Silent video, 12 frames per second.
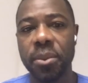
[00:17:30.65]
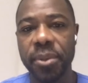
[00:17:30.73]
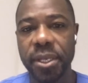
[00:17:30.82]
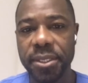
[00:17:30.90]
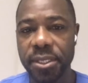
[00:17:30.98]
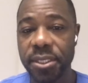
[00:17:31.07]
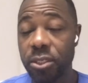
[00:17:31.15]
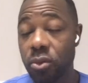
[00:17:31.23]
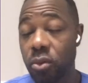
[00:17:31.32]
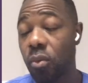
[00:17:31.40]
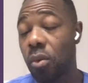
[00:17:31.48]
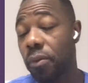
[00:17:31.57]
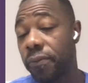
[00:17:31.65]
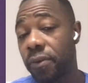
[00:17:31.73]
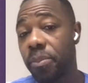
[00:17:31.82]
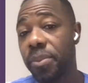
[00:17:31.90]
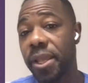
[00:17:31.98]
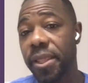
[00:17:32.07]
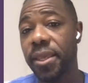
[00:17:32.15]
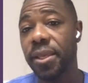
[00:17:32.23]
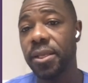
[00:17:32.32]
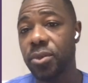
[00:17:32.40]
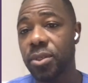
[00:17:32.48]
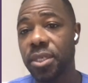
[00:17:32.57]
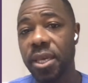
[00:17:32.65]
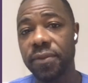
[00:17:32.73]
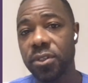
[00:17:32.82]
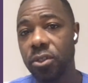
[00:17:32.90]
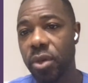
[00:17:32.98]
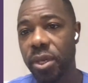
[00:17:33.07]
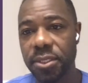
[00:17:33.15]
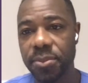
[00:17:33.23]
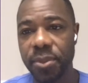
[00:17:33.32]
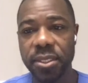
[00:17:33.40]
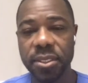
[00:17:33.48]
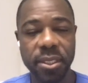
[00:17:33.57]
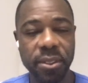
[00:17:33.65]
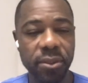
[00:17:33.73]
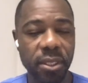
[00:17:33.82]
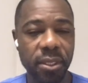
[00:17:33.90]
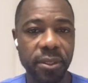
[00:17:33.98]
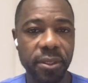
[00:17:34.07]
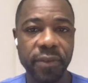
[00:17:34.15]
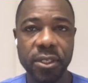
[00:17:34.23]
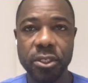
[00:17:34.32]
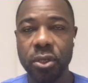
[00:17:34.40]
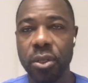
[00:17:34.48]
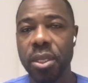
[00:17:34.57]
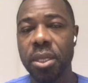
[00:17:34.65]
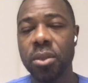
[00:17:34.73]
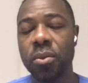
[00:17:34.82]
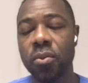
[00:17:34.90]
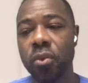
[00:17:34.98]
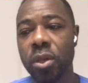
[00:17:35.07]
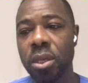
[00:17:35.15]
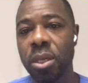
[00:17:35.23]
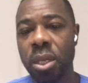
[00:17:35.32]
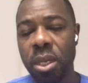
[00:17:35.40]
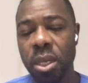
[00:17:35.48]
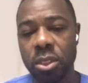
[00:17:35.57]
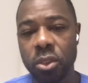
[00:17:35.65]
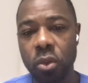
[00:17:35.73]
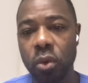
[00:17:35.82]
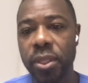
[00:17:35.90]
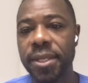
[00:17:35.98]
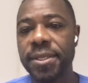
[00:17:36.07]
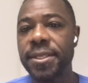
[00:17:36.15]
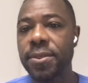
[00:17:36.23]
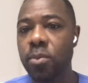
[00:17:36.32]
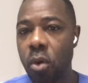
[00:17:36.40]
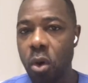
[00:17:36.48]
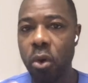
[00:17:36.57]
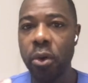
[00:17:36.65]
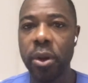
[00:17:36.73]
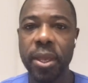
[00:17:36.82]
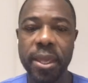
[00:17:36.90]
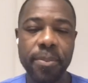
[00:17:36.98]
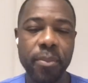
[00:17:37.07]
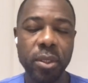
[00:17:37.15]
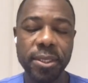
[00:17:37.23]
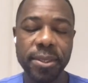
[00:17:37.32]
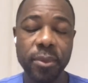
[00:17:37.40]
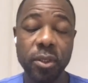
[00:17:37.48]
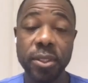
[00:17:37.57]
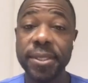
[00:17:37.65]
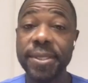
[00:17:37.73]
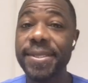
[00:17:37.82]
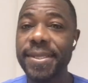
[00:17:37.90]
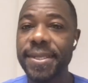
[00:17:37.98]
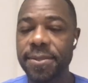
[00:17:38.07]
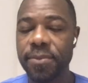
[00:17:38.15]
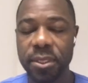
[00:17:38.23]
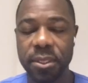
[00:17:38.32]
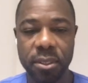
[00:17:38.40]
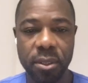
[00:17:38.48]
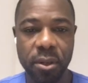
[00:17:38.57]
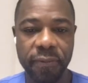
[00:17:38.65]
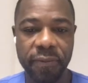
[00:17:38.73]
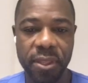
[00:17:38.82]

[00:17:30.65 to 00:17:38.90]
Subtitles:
plays a central role for planning transcatheter tricuspid intervention, and we saw that it's more a multimodal assessment of